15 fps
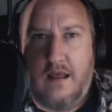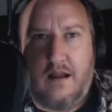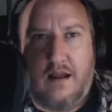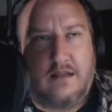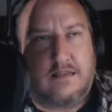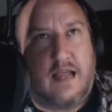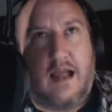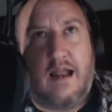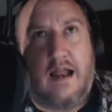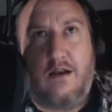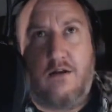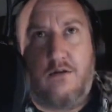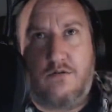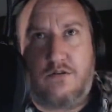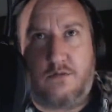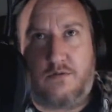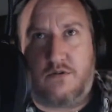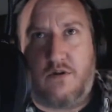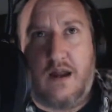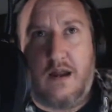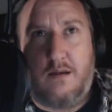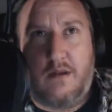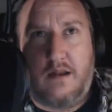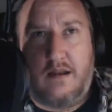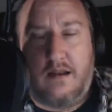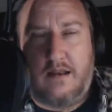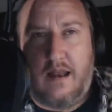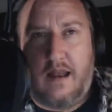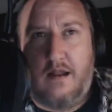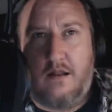because I don't subscribe to any
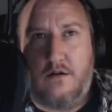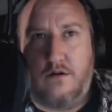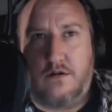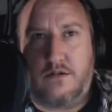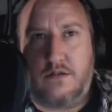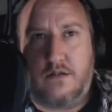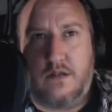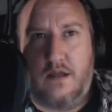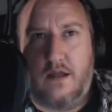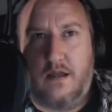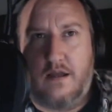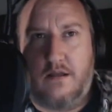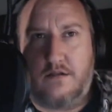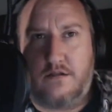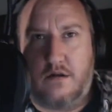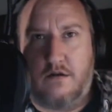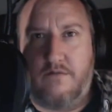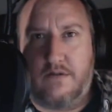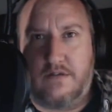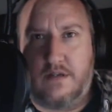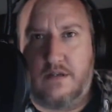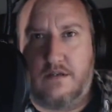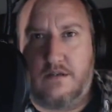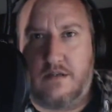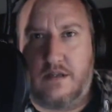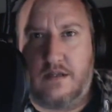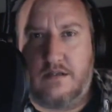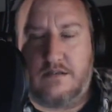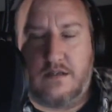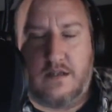Taylor's services. His